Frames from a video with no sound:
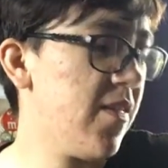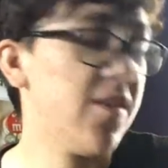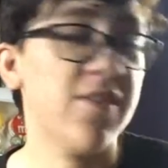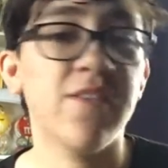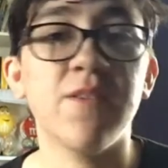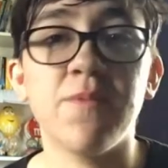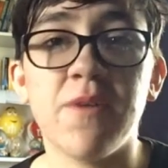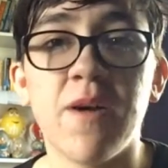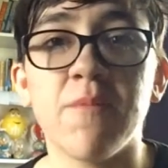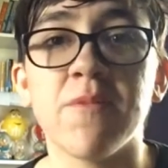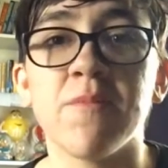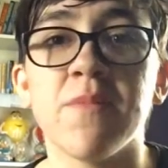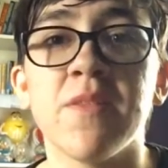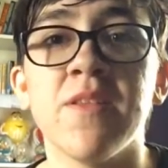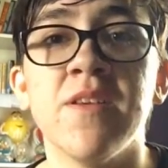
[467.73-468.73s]
there's still
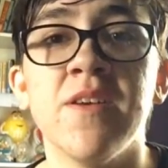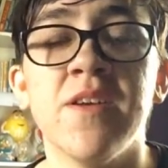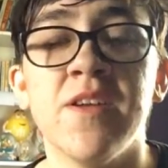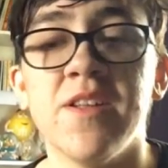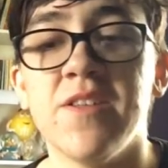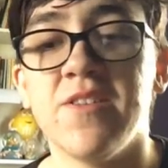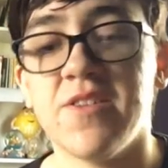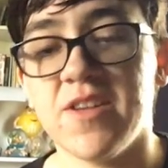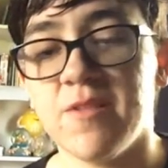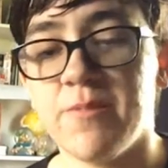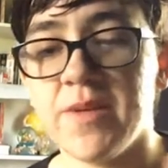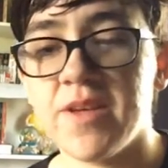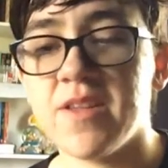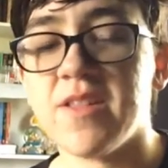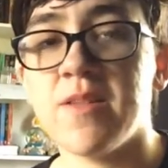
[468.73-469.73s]
problems. Just
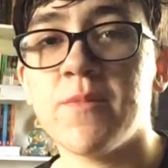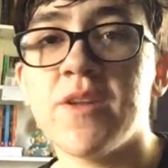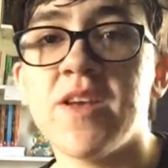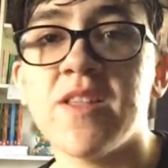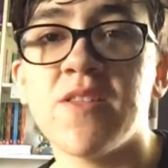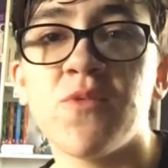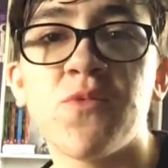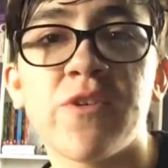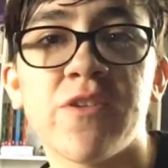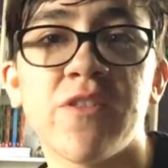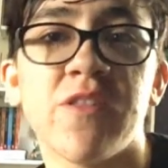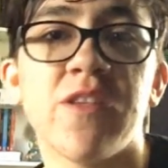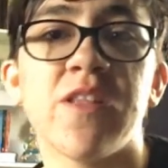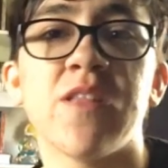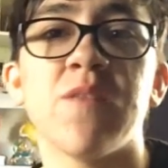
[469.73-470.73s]
because someone has it worse
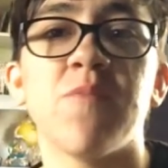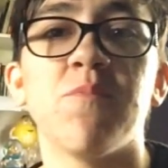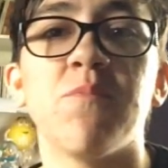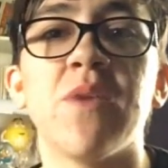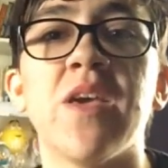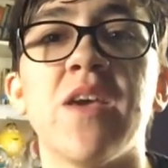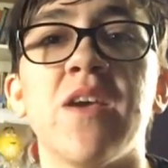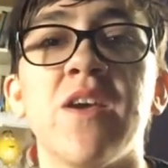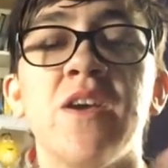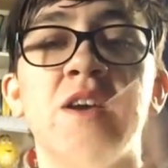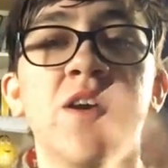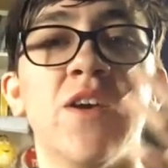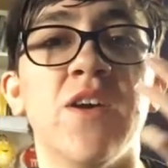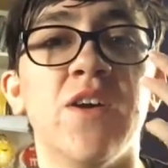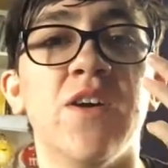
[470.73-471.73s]
doesn't make
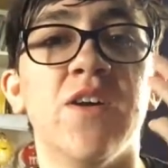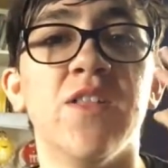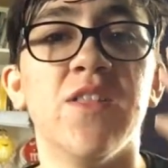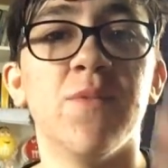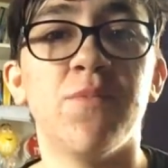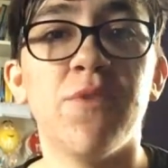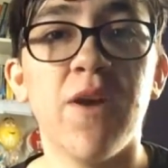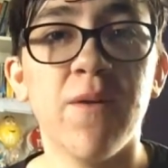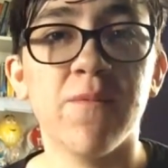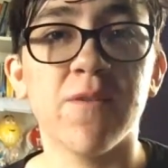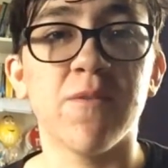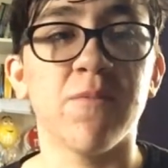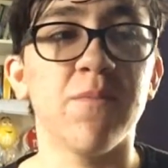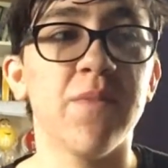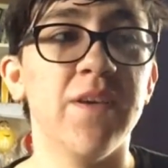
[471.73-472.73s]
the
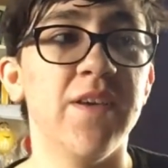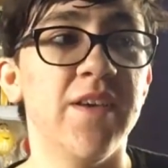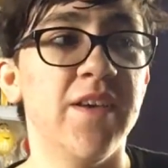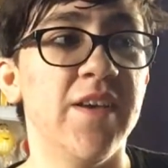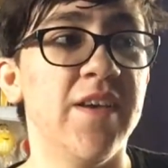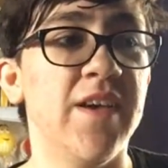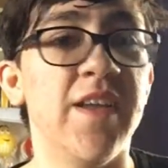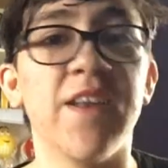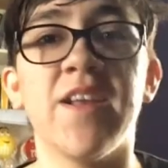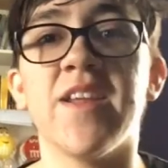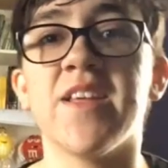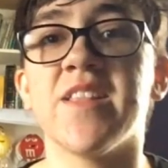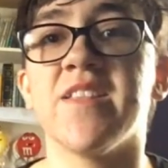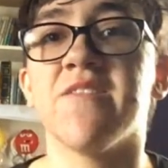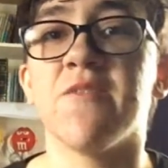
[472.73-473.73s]
problem any
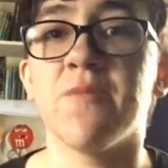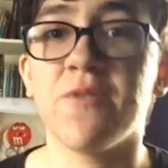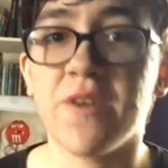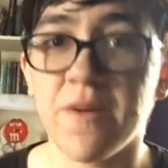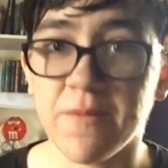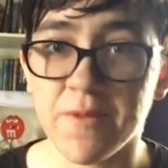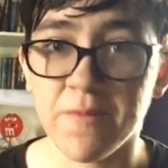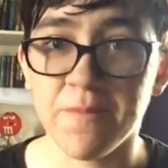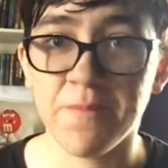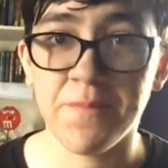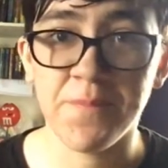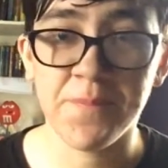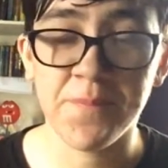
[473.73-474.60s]
less of a problem.